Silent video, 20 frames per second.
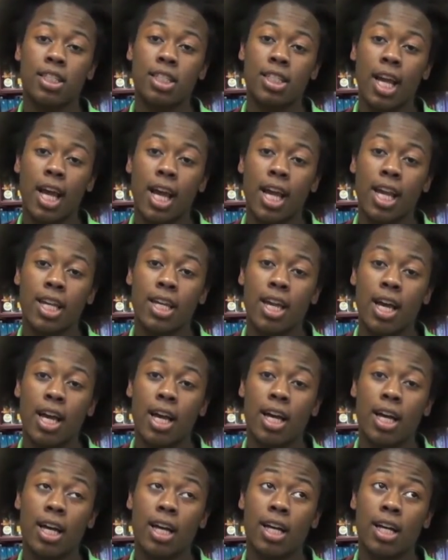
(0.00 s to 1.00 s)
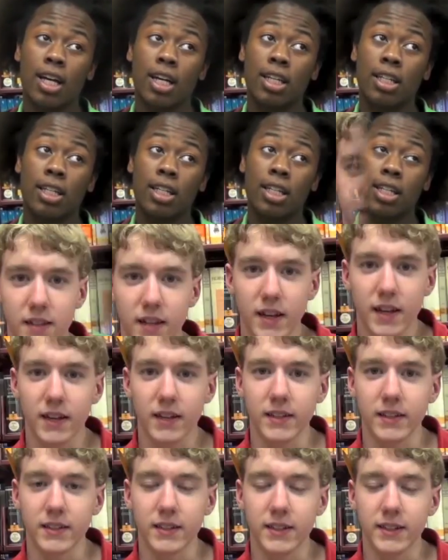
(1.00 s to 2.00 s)
China. Is that
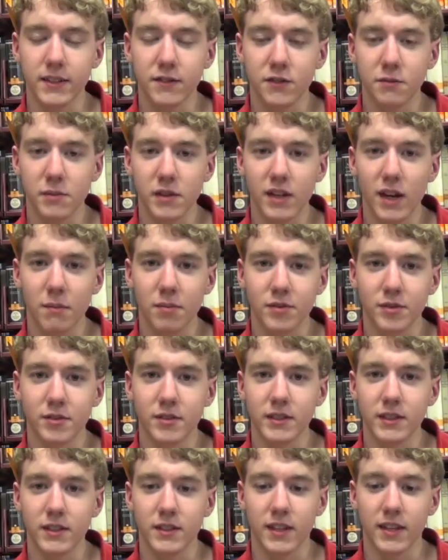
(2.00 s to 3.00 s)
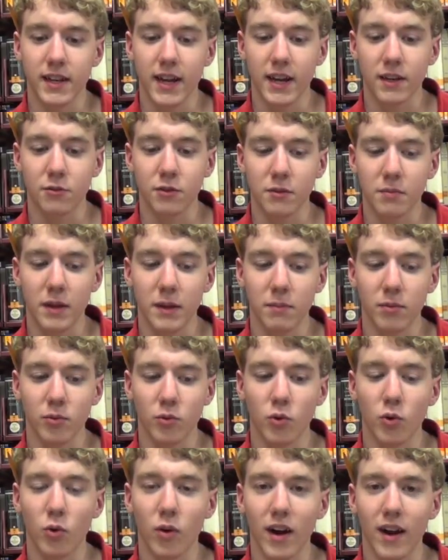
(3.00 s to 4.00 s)
it gives me an opportunity to connect with people
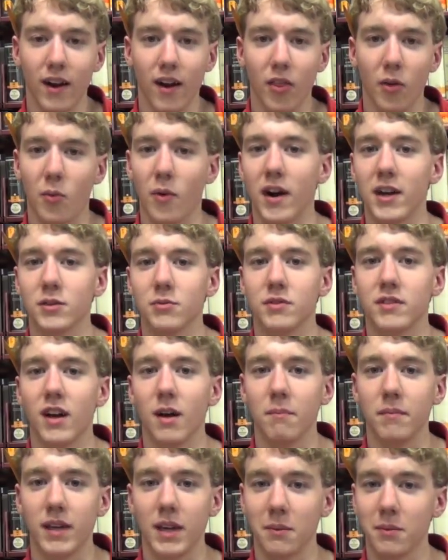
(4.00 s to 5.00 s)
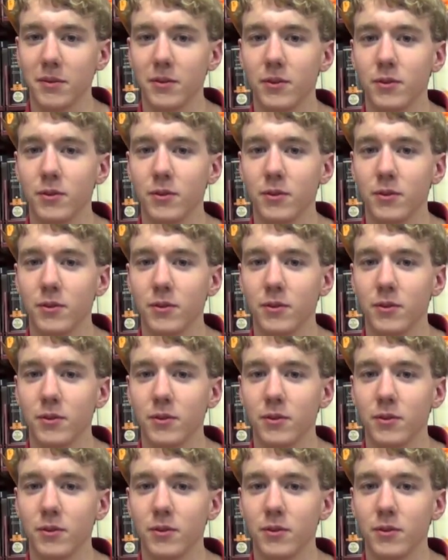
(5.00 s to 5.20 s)
who I otherwise would not be able to.